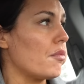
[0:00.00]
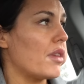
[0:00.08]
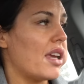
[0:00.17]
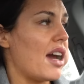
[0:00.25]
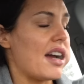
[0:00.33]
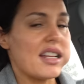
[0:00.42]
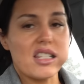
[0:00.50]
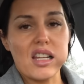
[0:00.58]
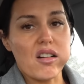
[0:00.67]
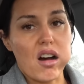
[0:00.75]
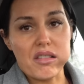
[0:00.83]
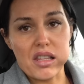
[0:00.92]
Yeah, it's
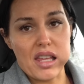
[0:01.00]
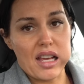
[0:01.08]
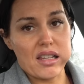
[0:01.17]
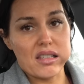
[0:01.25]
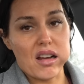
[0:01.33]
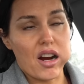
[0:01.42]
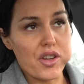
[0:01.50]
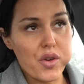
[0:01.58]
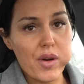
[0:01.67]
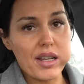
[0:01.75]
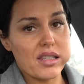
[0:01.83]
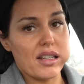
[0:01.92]
like all the things. Are you
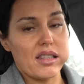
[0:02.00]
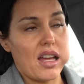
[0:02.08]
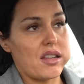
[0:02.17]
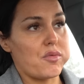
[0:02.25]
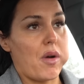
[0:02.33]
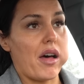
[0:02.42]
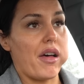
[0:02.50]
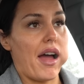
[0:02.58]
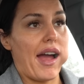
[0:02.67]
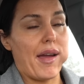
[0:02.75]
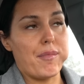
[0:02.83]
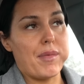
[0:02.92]
guys like that as well?
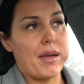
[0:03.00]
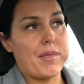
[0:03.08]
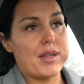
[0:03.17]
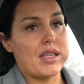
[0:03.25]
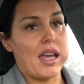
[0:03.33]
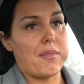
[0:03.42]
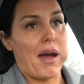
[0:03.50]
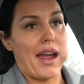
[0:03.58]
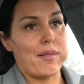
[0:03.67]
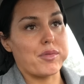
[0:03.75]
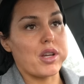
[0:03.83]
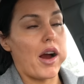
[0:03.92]
I maybe TMI,
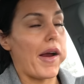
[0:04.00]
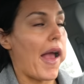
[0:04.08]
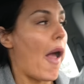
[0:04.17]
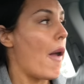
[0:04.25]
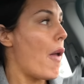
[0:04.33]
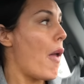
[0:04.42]
I'm sorry.